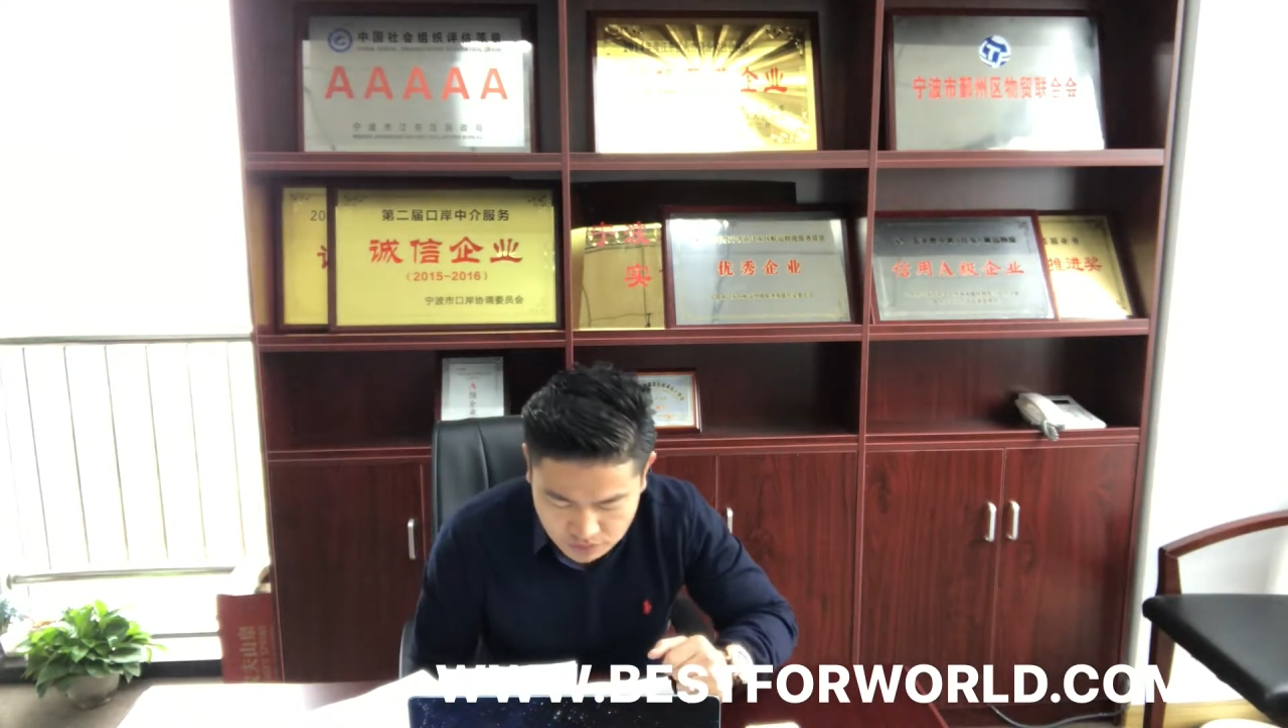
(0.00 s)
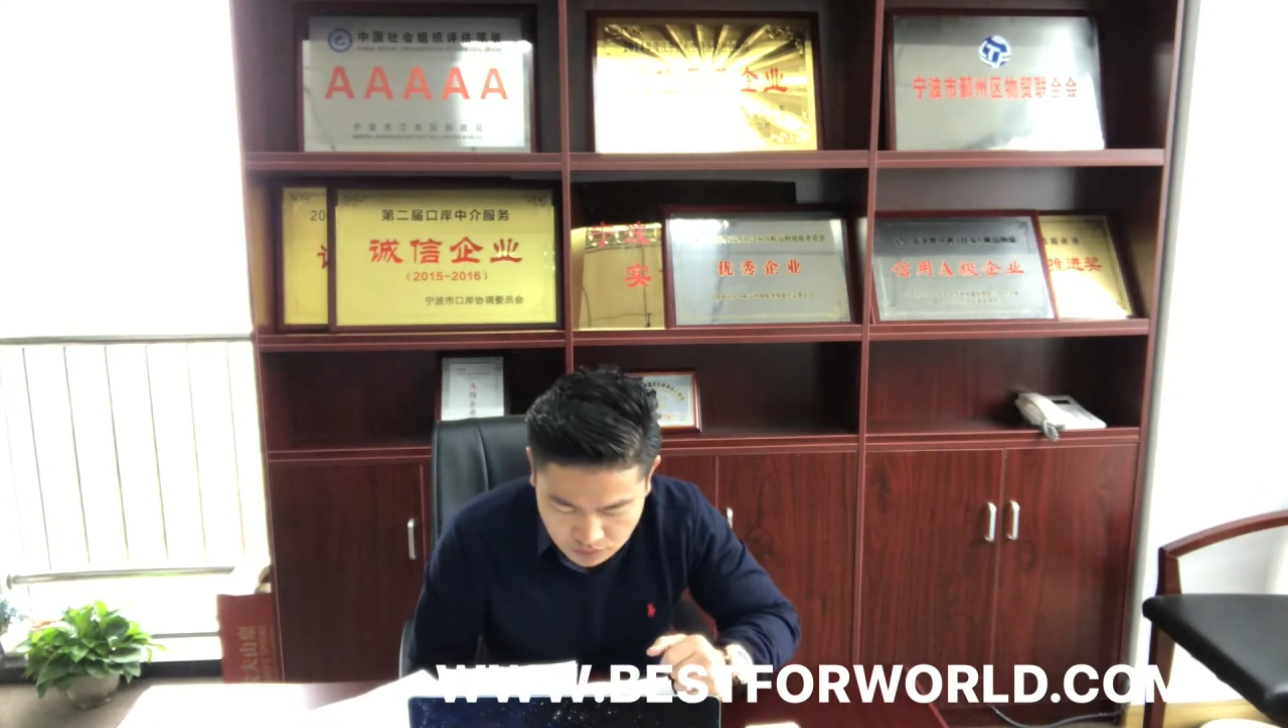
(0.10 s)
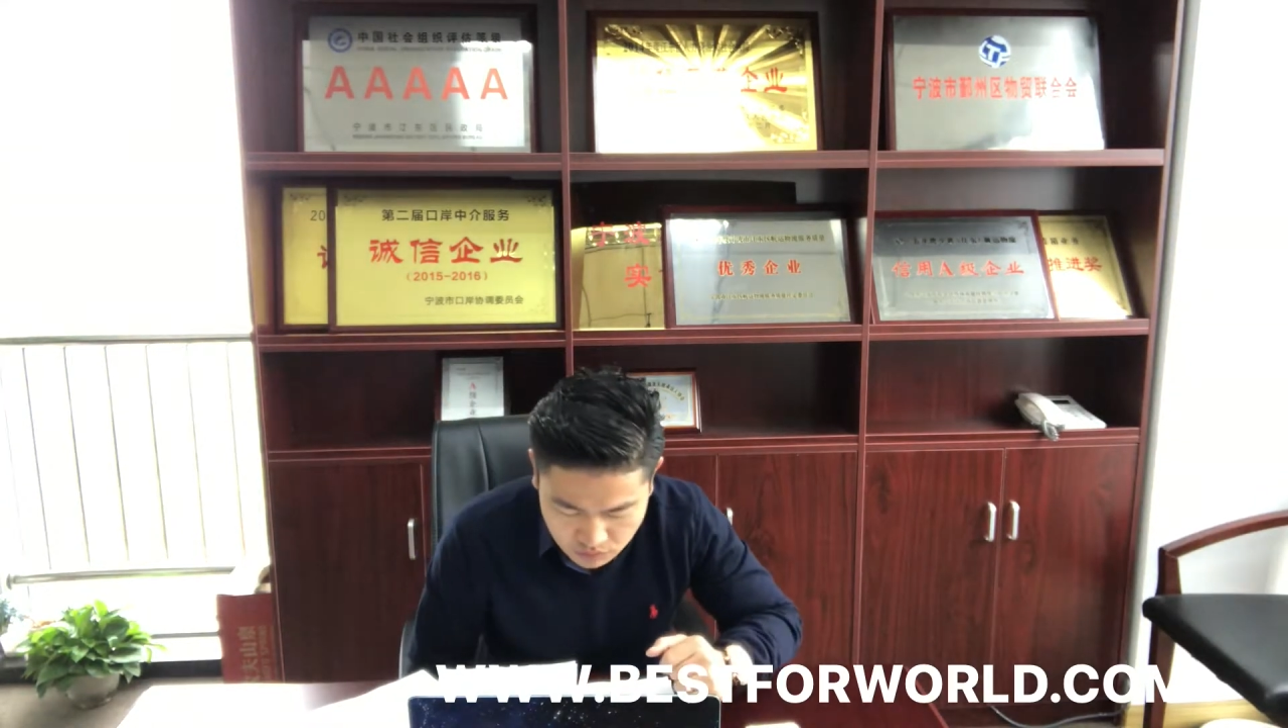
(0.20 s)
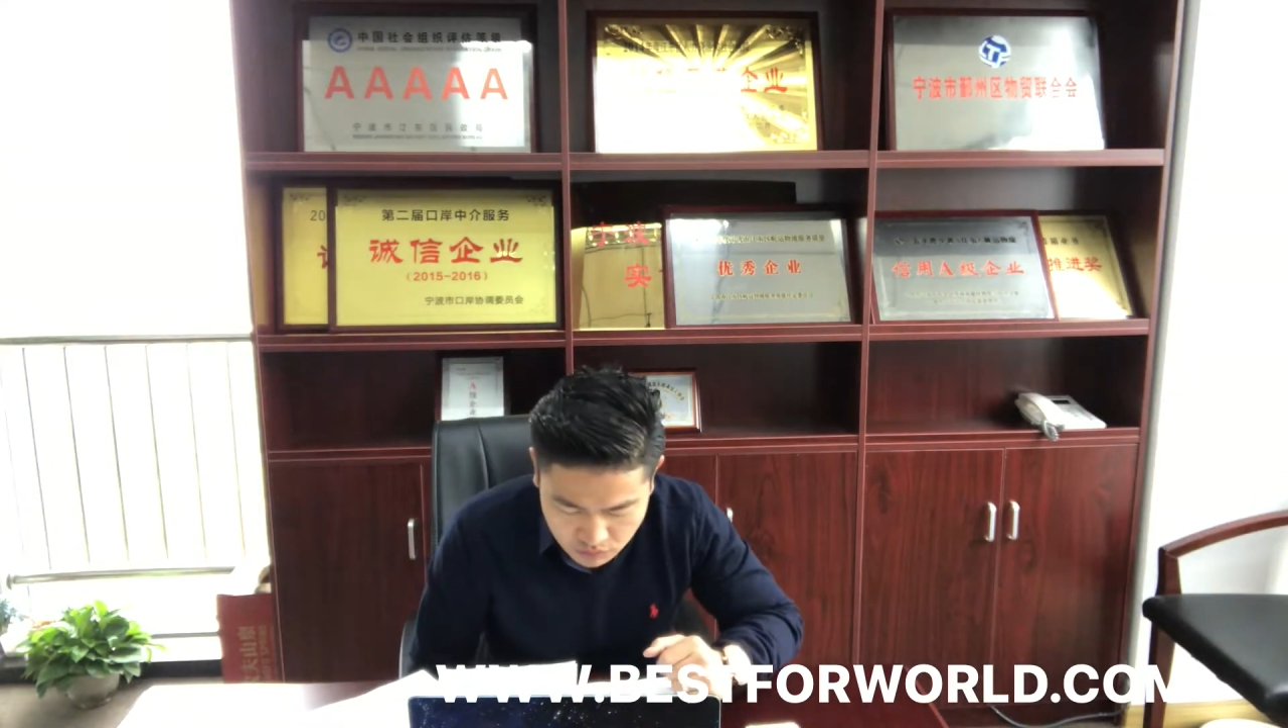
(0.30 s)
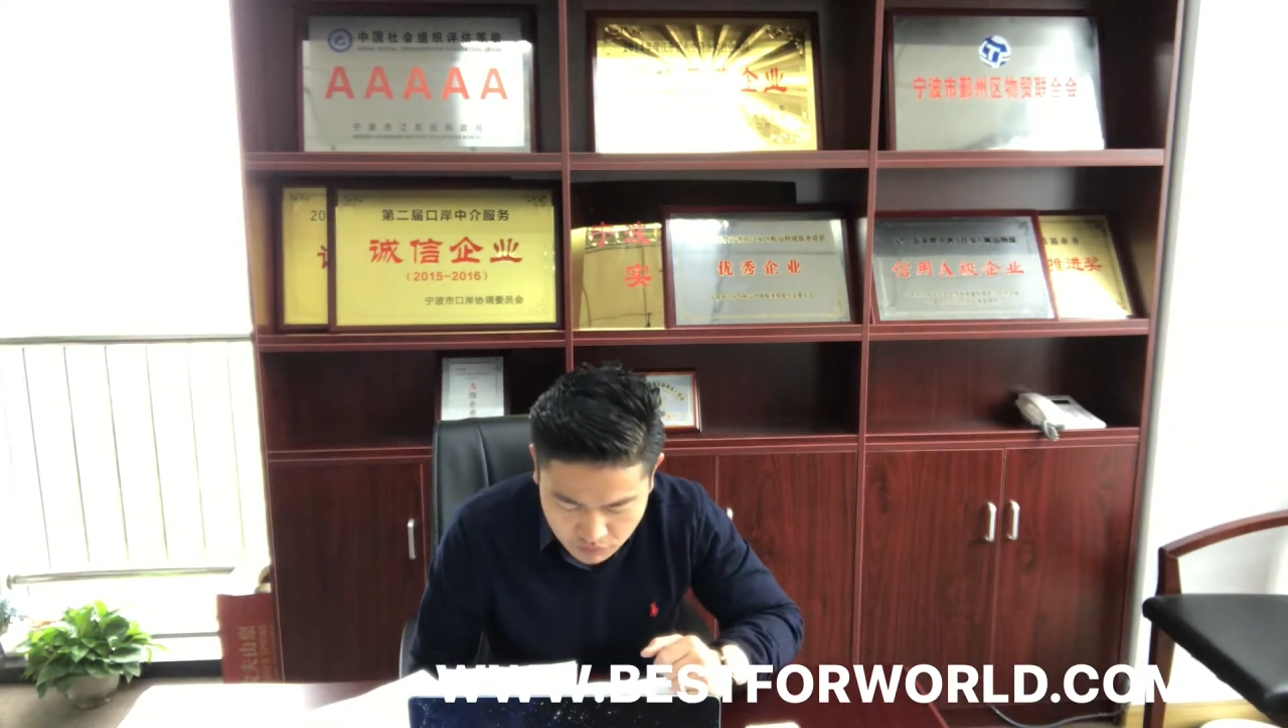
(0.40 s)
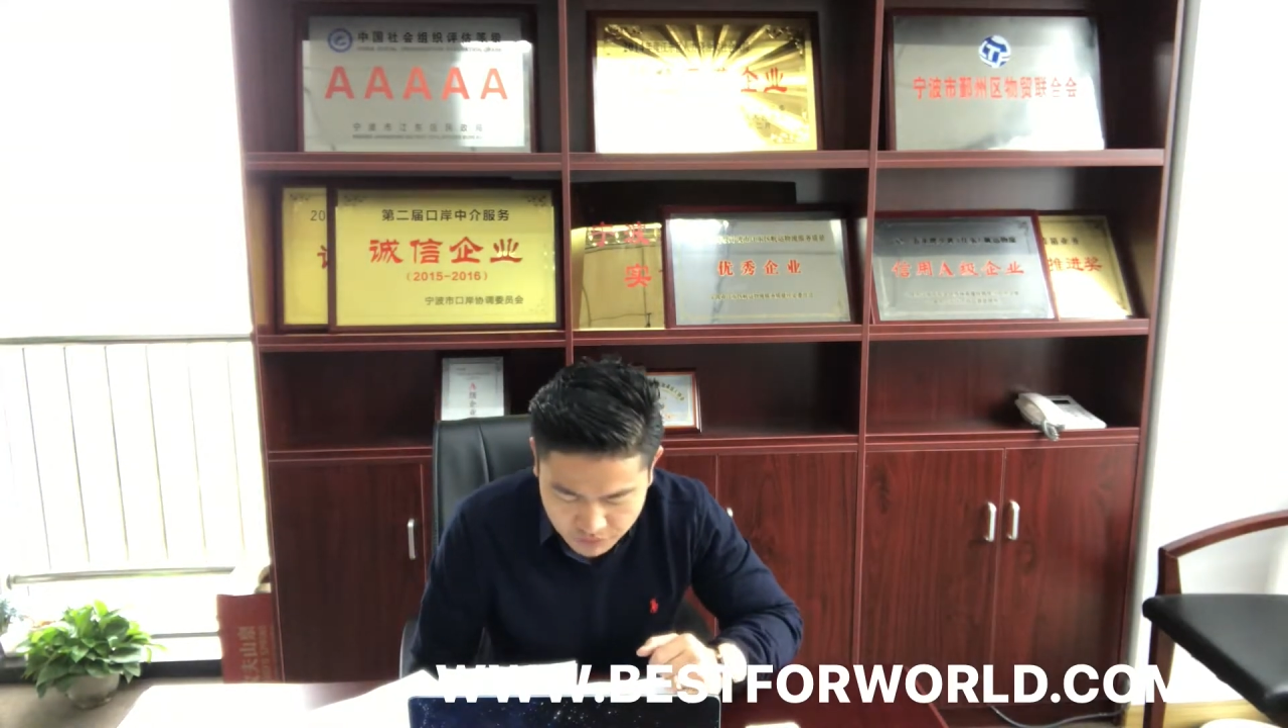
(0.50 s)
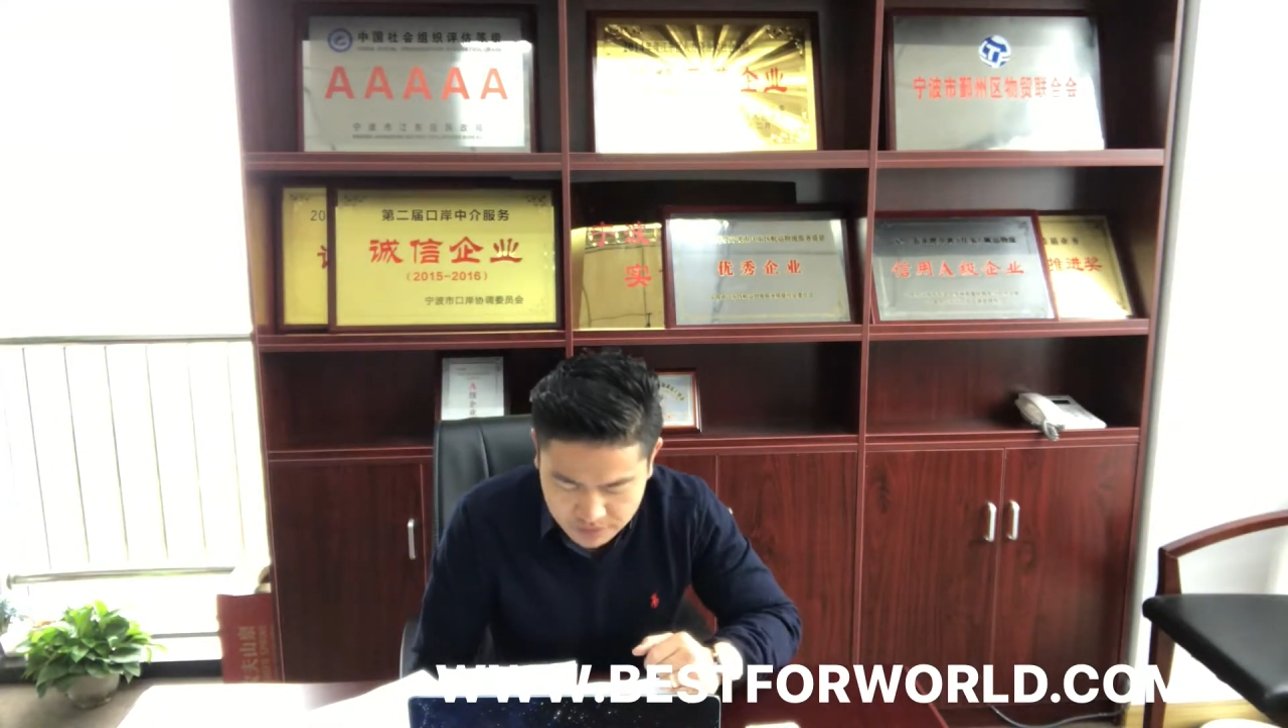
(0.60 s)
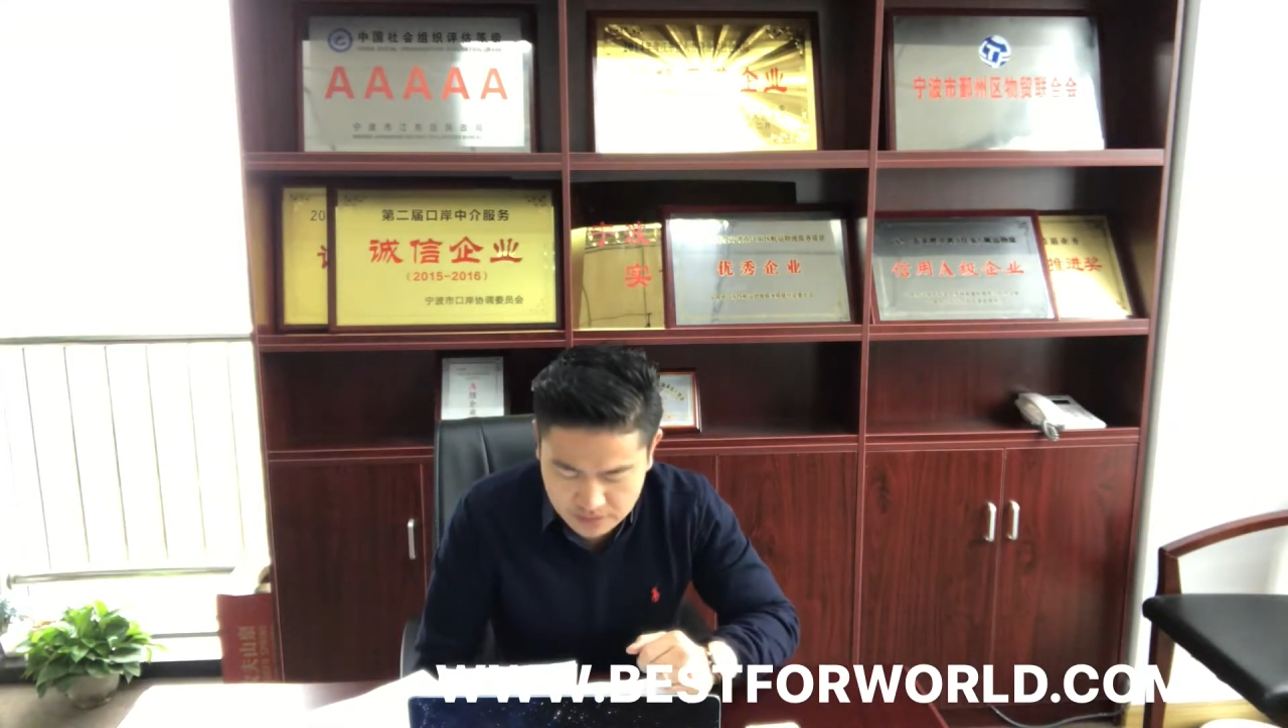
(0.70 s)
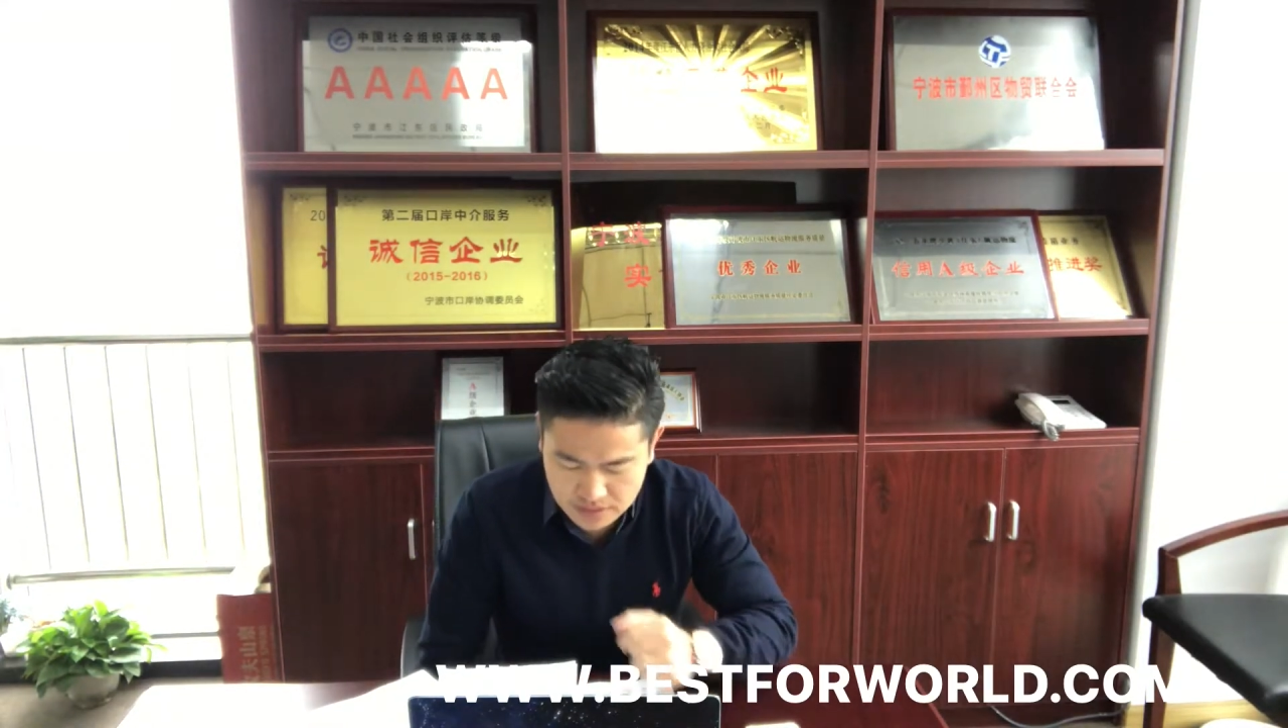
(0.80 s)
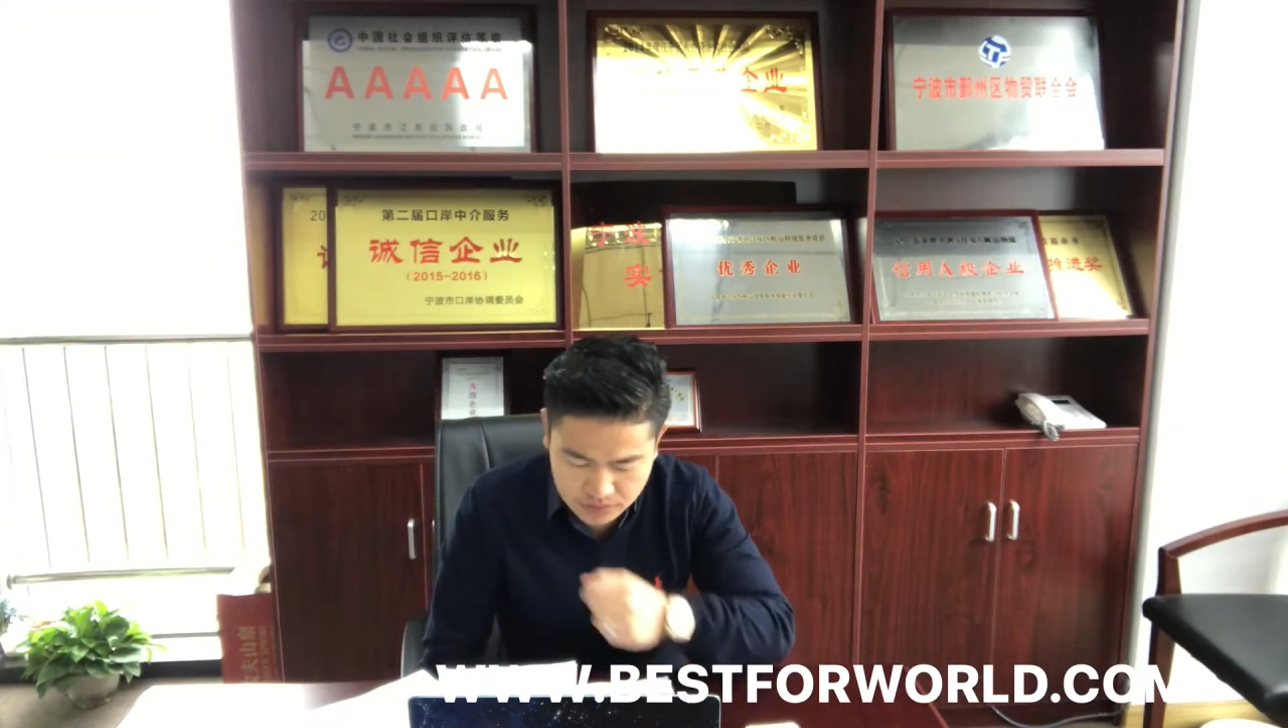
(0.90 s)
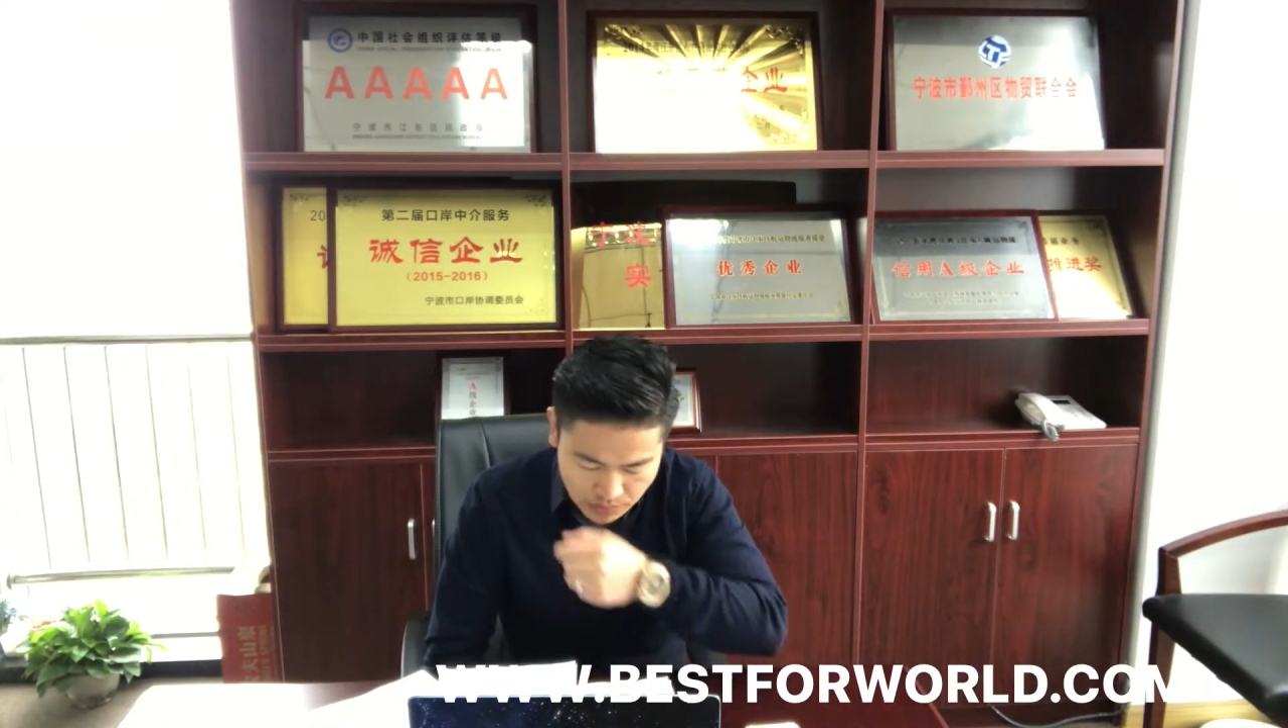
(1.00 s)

local fee. That's